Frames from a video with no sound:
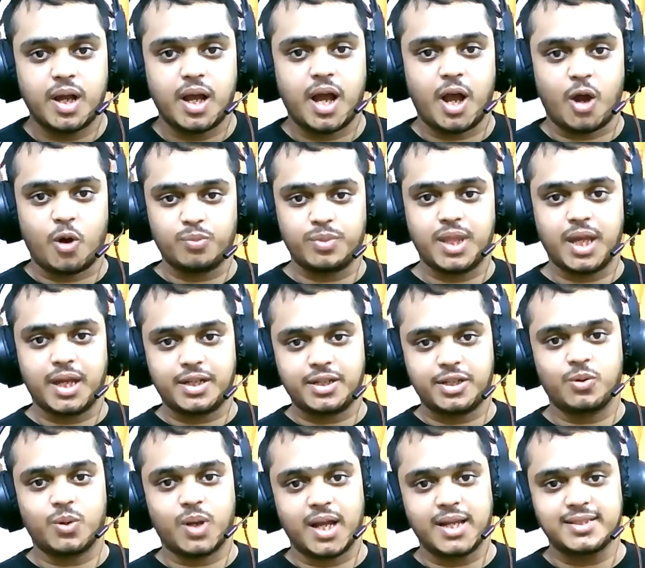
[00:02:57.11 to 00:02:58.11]
I hope that
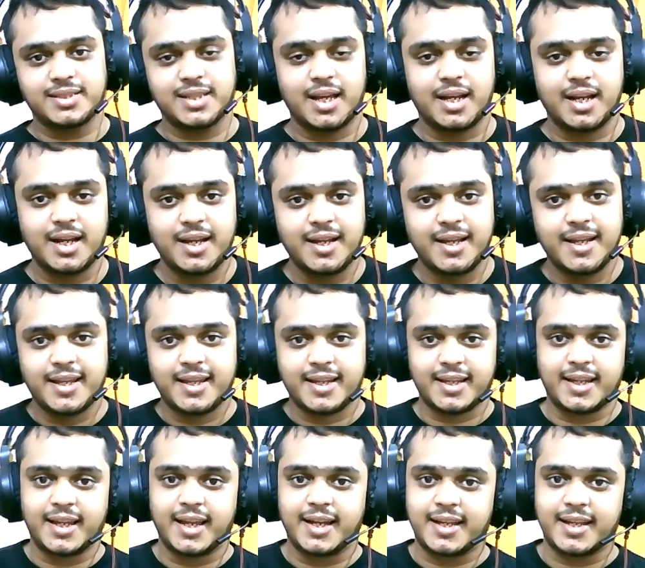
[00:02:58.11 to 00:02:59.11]
you guys are
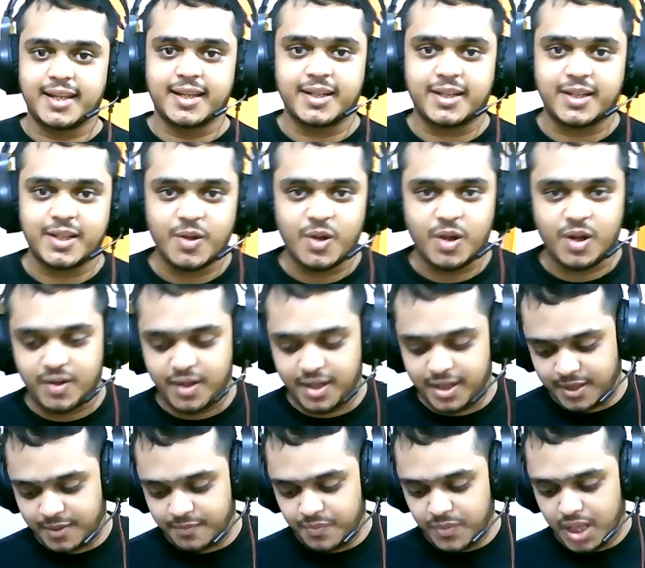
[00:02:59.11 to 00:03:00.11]
getting it. All
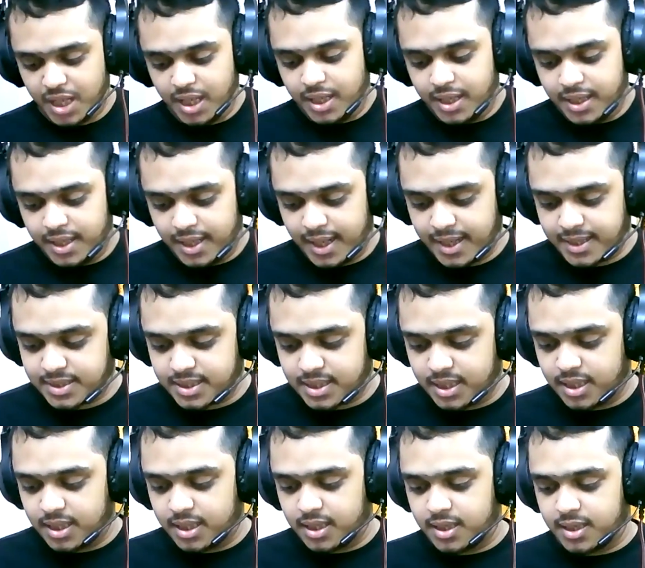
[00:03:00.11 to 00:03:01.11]
right. Next
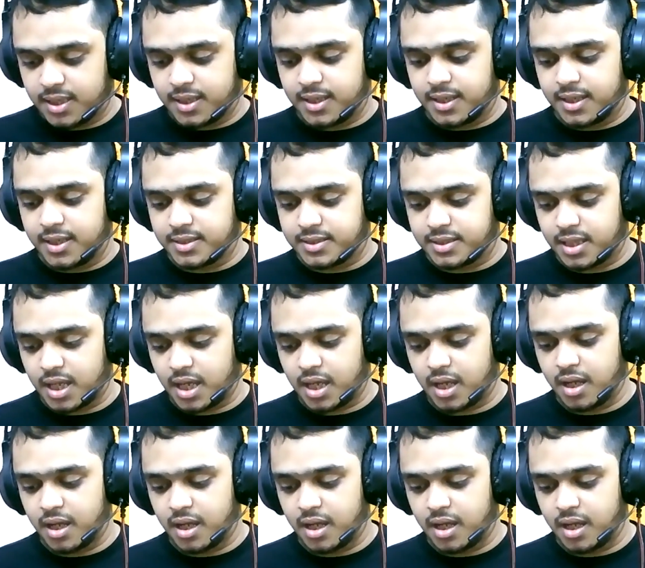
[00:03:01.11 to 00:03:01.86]
is